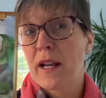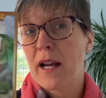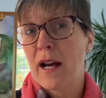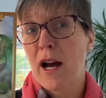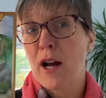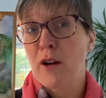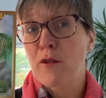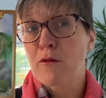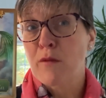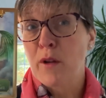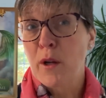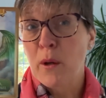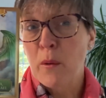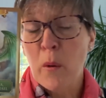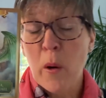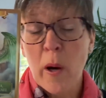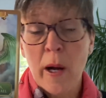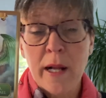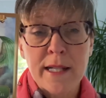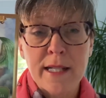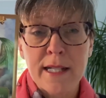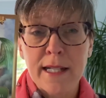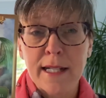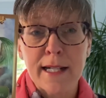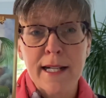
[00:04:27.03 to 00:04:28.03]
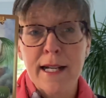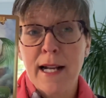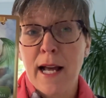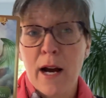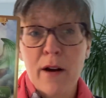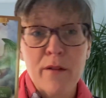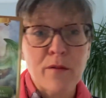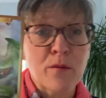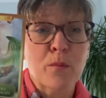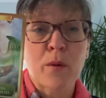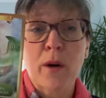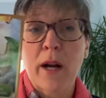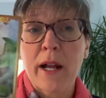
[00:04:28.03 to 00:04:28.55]
unrequited
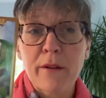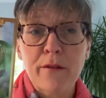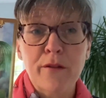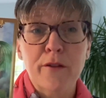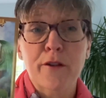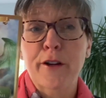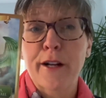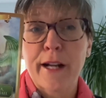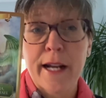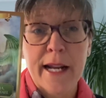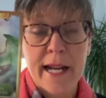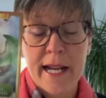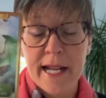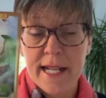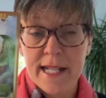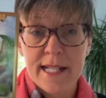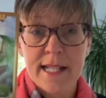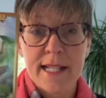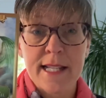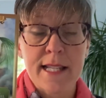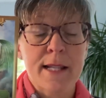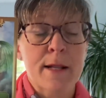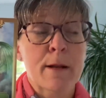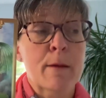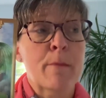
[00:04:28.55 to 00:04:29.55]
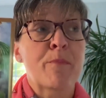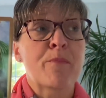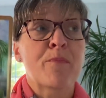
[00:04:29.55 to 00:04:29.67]
love, whatever it is,